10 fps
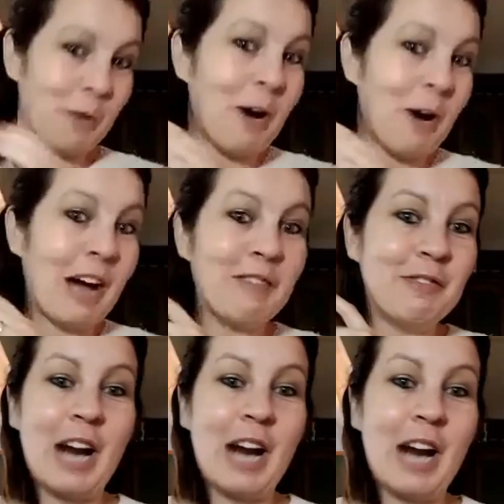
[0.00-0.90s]
go on
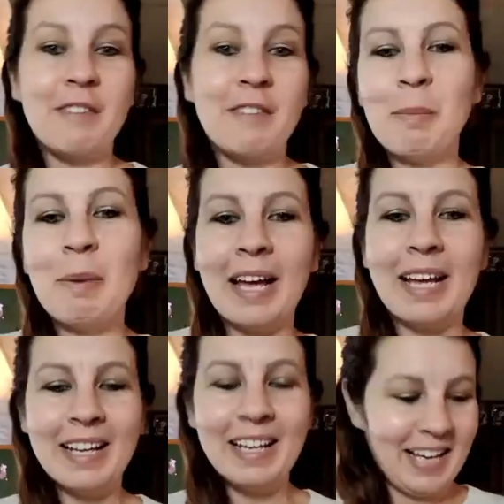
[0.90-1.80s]
forever, but
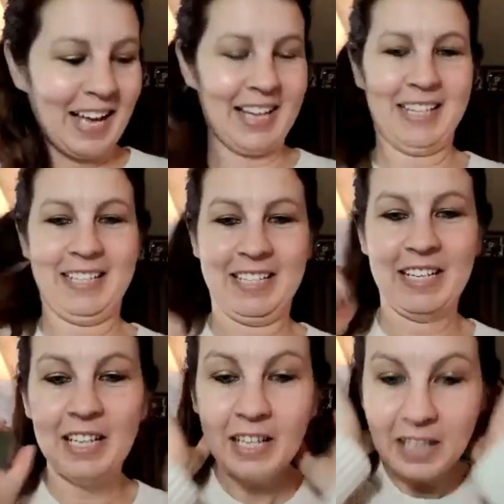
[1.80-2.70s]

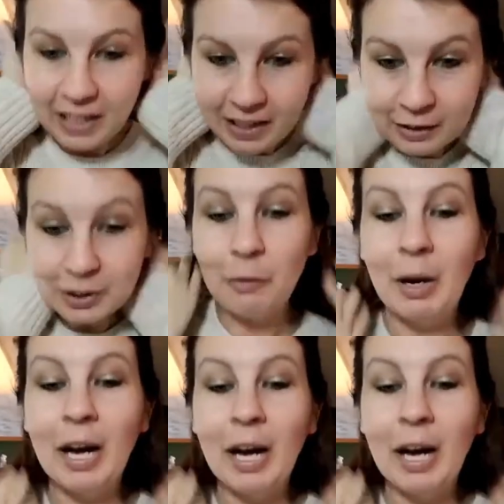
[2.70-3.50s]
sorry, what?